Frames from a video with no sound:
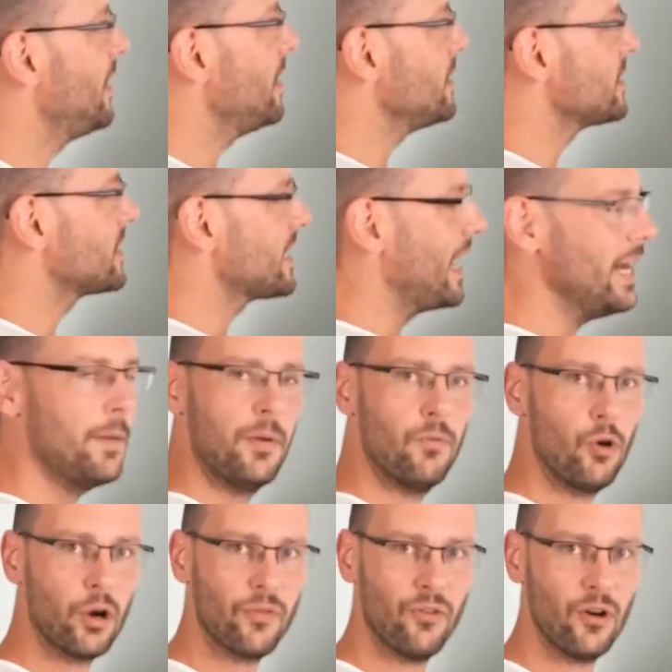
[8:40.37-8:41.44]
a scalable
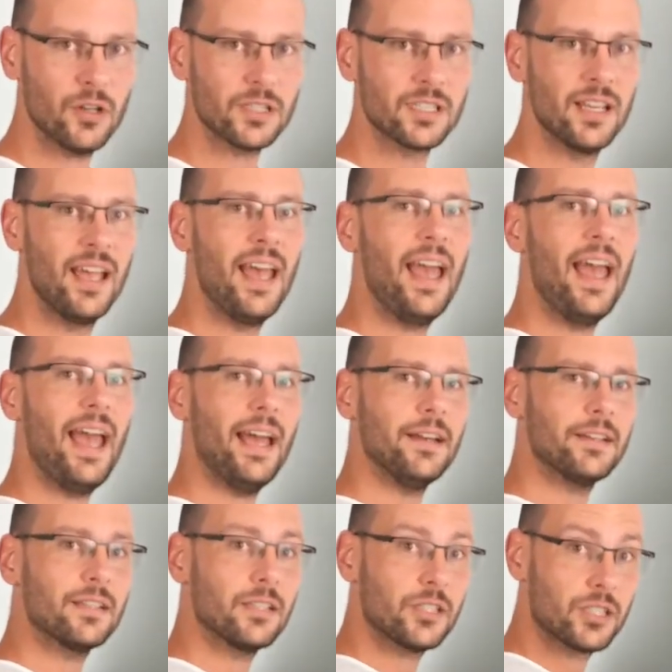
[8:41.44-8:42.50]
workforce
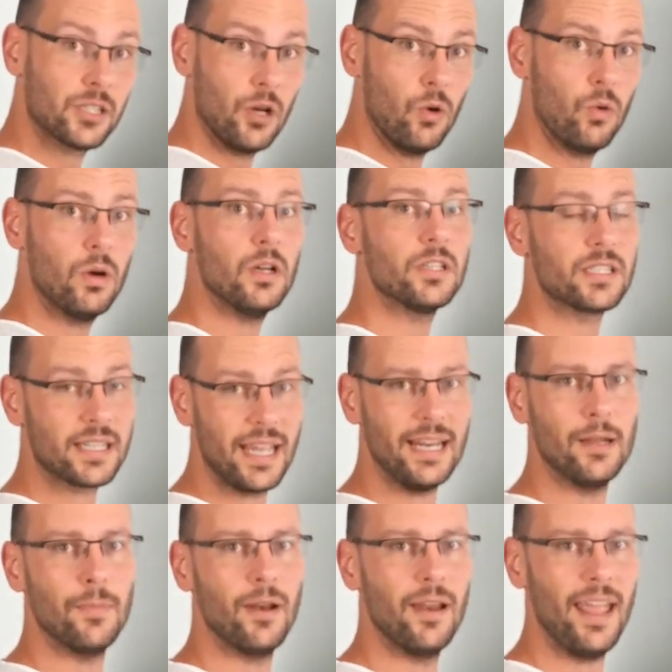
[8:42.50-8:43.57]
and so a
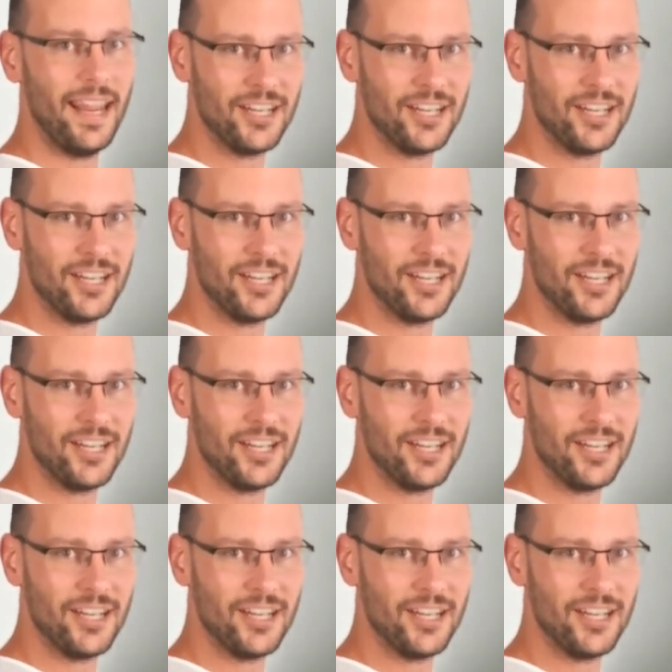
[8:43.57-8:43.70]
scalable